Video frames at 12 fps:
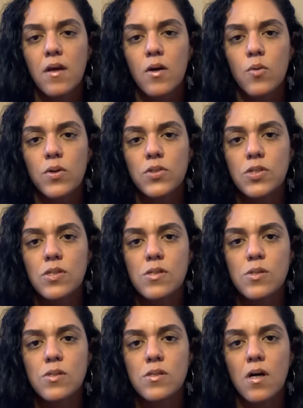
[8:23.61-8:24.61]
which
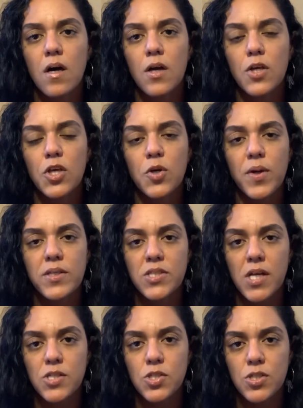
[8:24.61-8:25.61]
is
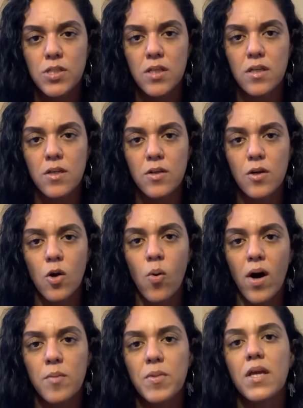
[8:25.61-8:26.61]
QHHT or
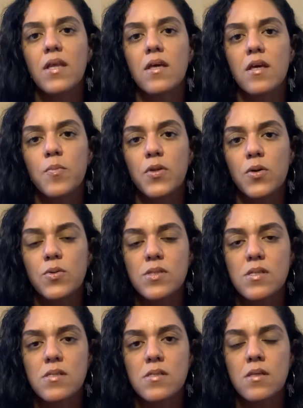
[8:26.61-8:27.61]
quantum healing
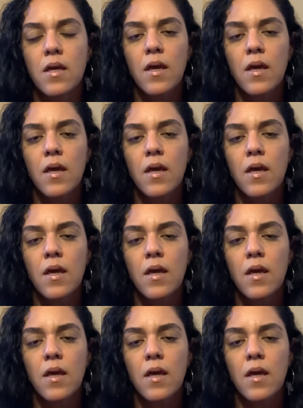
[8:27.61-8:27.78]
hypnosis.